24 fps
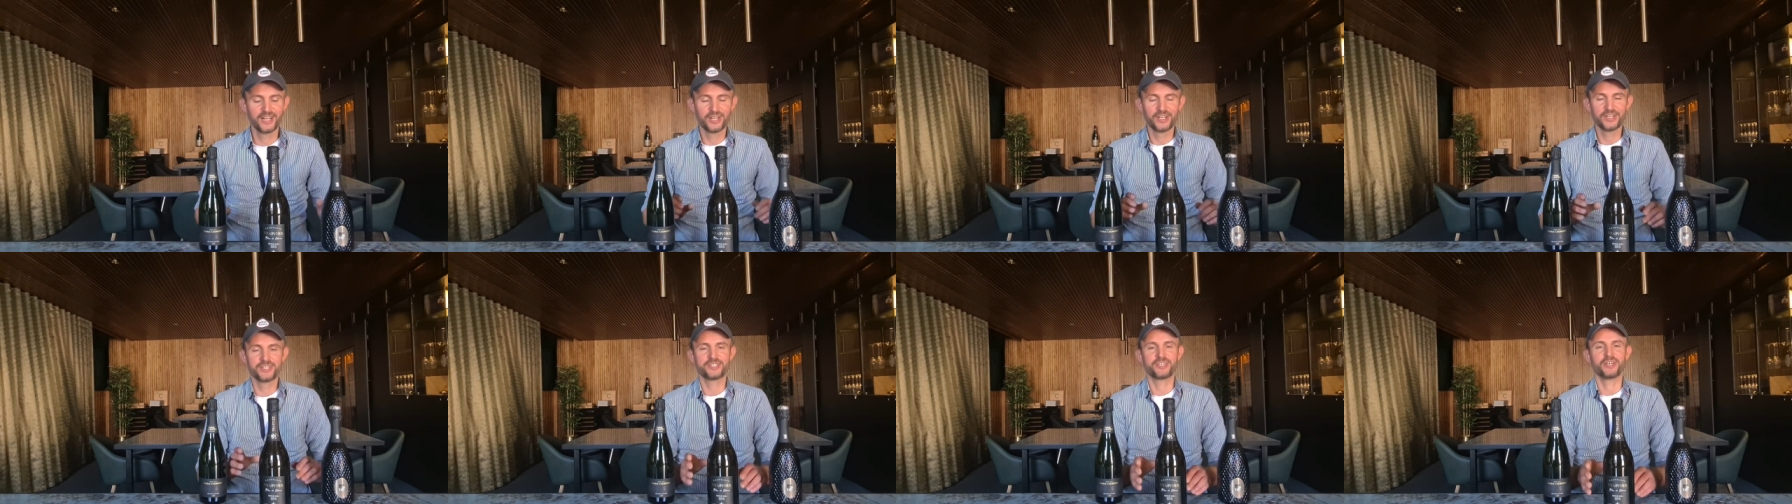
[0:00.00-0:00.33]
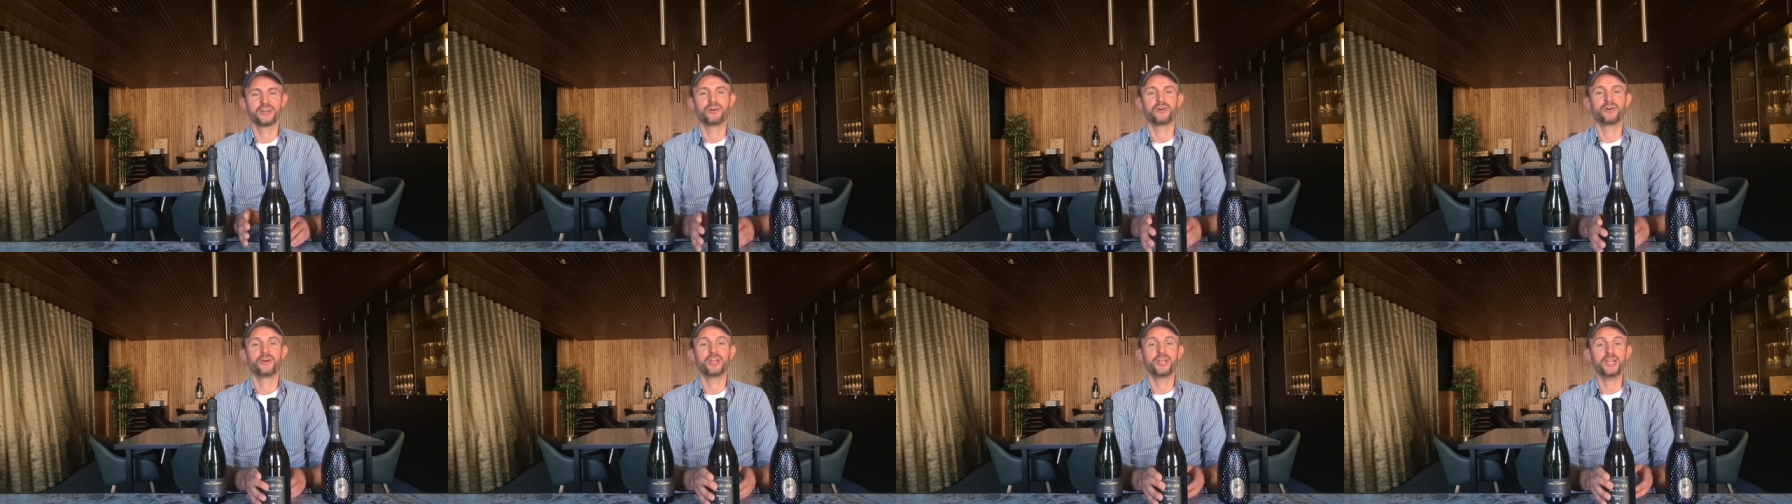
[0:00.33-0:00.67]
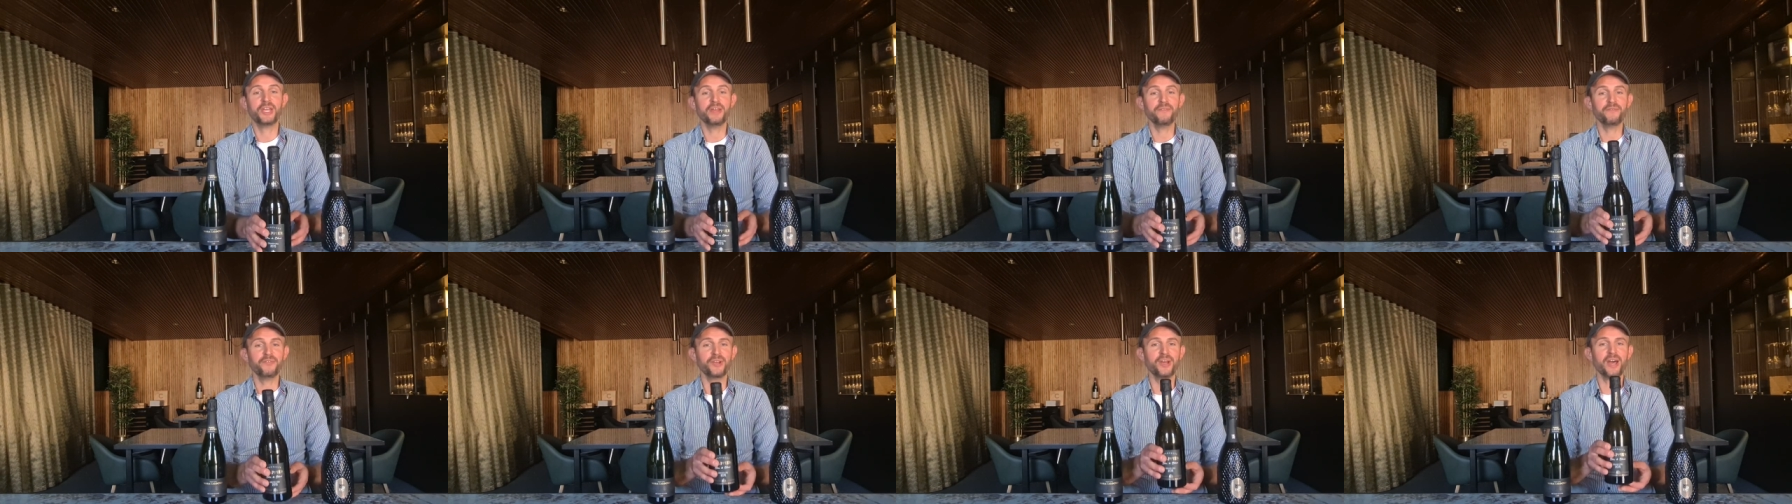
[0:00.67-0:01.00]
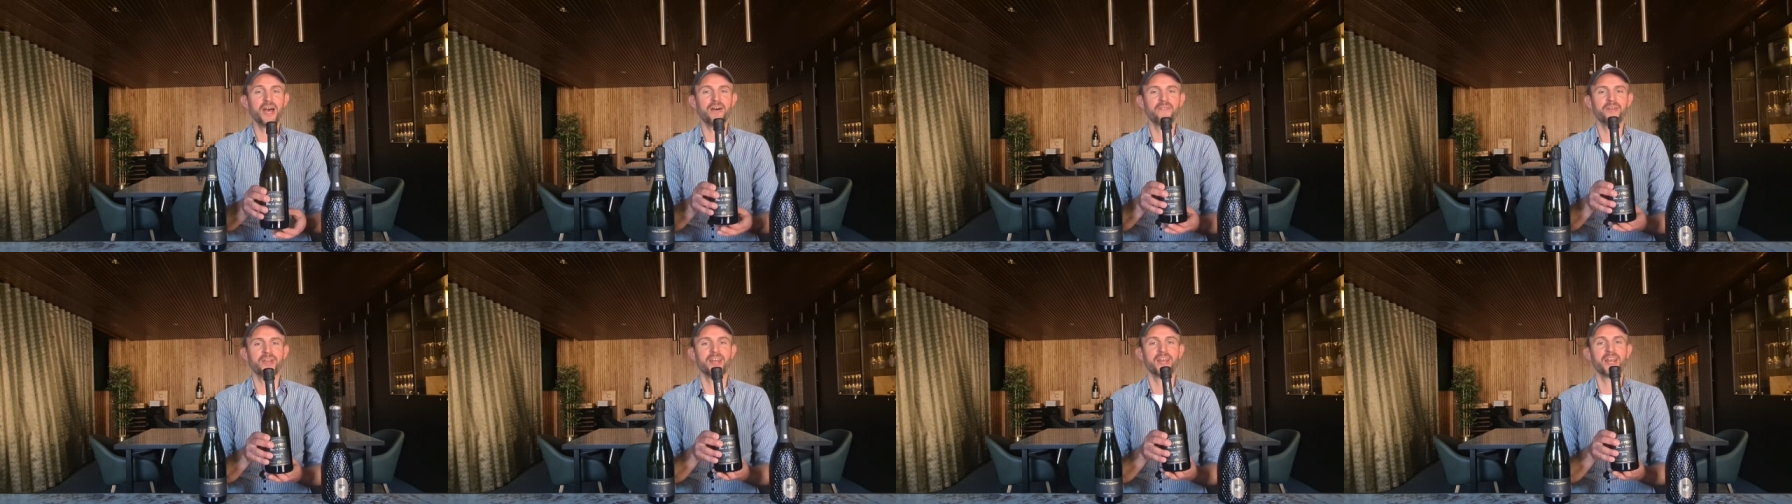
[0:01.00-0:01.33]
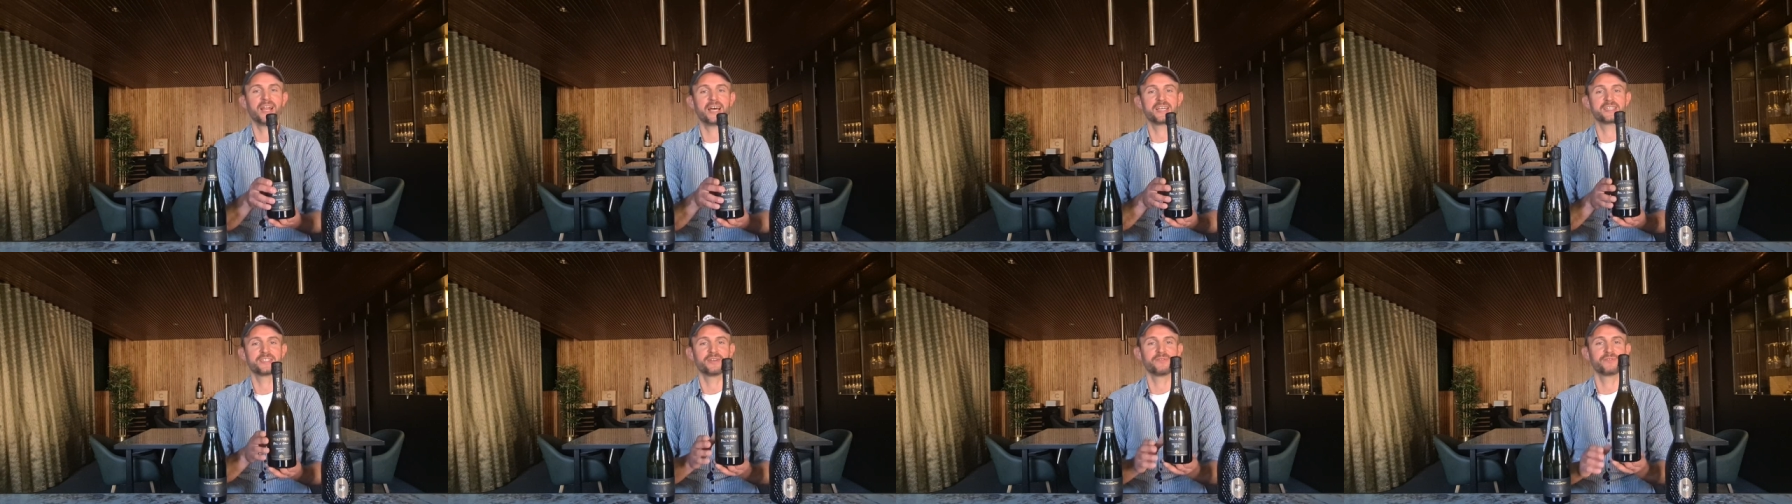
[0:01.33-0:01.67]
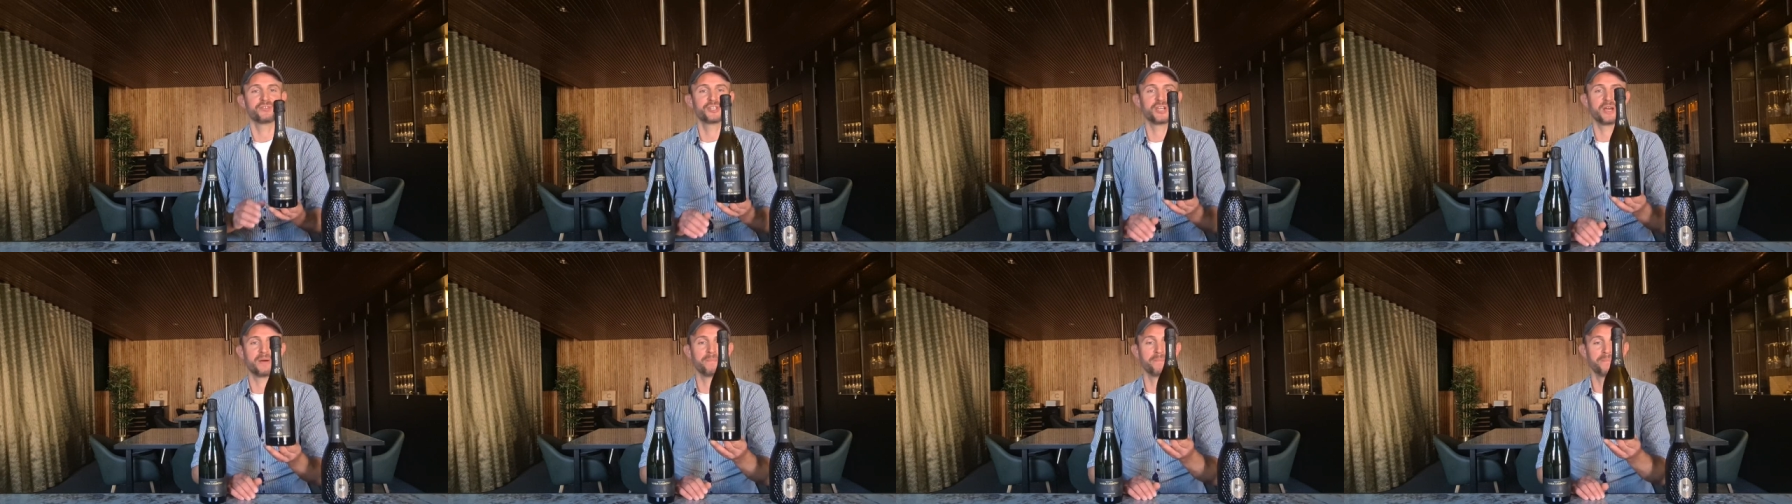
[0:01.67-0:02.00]
So if you have a glass of
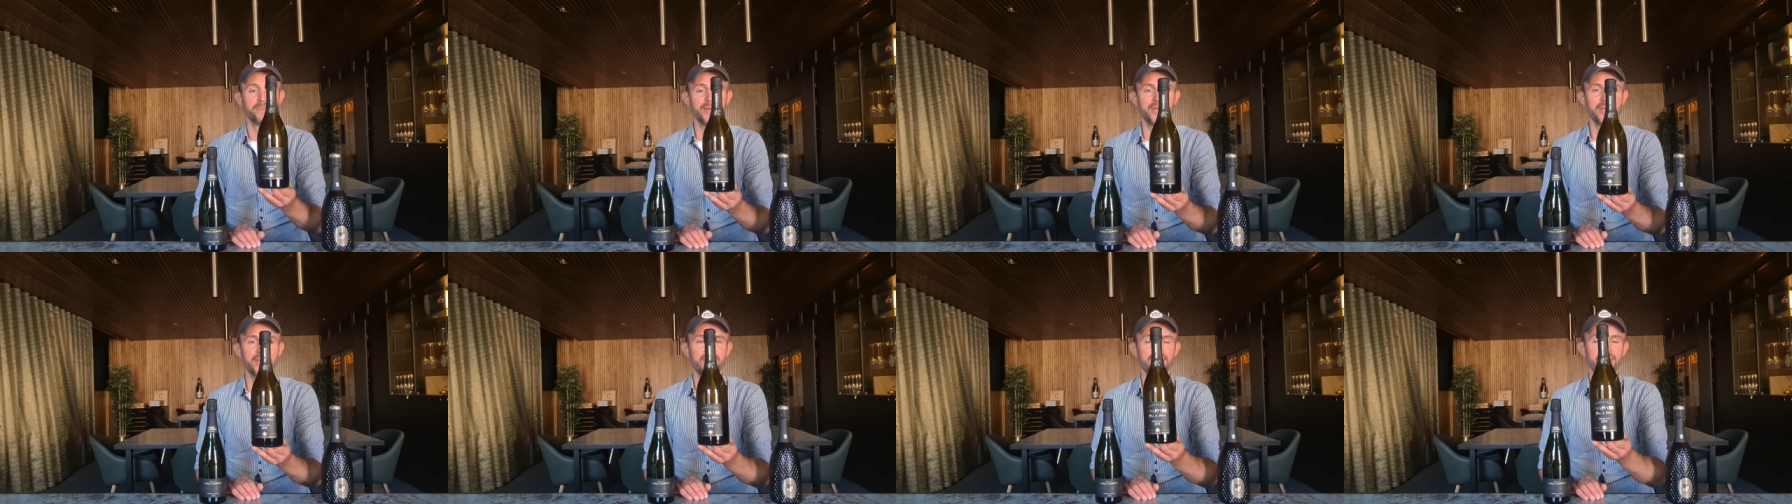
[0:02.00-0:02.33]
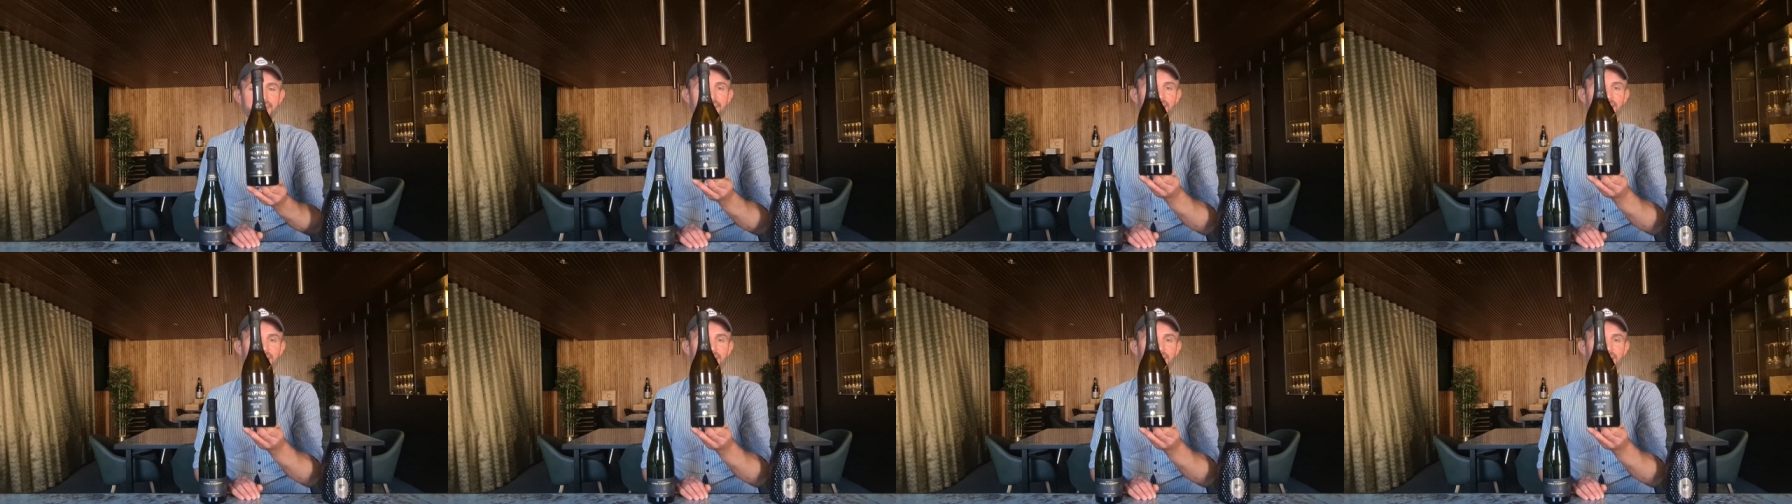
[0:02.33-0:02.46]
champagne,